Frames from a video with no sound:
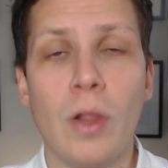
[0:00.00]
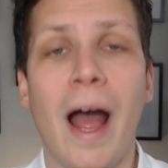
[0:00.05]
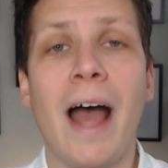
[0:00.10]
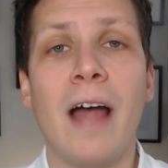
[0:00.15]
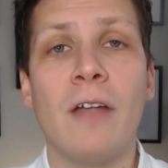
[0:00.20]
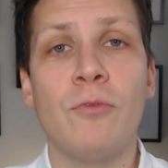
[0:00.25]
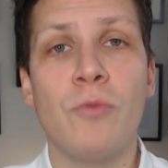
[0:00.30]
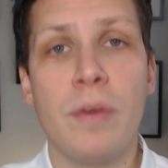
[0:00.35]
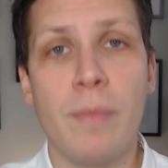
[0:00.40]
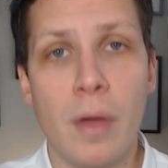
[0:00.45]

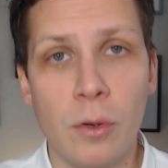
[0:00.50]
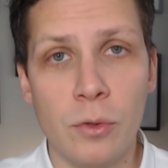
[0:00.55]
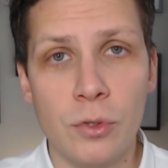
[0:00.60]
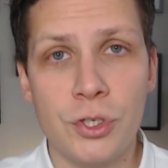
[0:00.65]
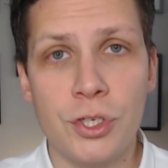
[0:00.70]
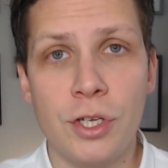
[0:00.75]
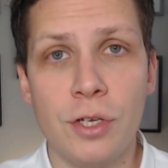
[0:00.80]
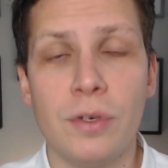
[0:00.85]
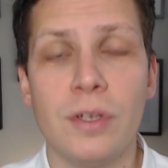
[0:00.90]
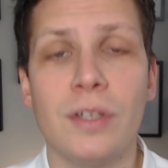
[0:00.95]
and remote
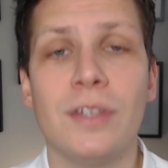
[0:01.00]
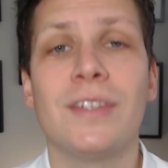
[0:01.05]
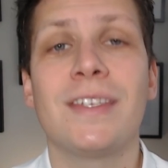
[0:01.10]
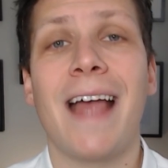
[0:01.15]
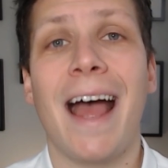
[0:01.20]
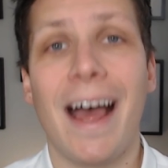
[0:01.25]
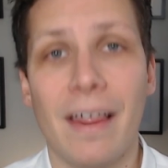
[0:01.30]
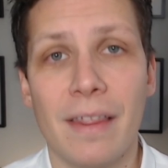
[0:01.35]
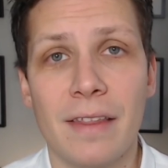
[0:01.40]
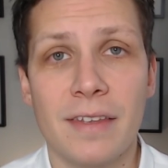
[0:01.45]
students
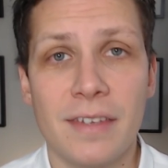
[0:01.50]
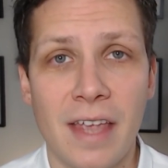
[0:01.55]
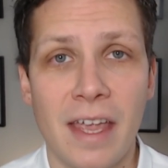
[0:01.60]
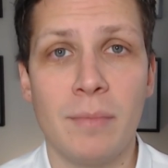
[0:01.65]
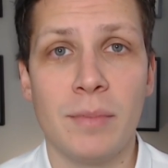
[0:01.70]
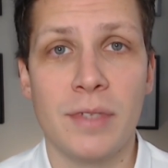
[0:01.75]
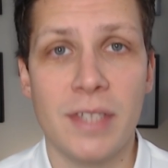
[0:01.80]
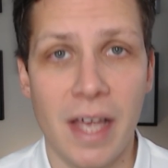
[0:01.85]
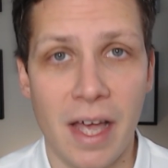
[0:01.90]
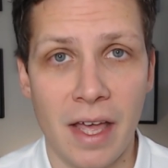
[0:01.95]
at the same
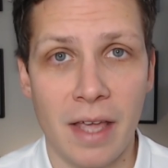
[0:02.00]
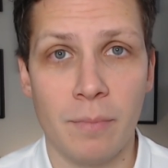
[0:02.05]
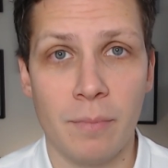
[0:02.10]
time.